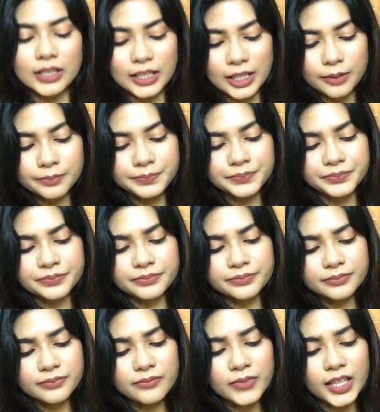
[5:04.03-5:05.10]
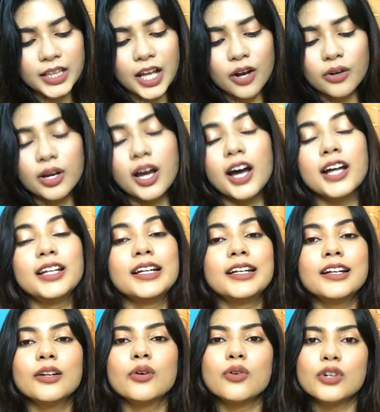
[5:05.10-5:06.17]
Gleam. Now, a
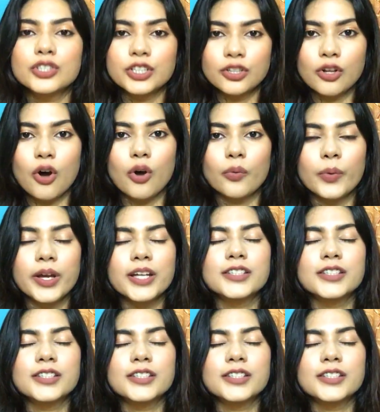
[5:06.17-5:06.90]
little goes a long way.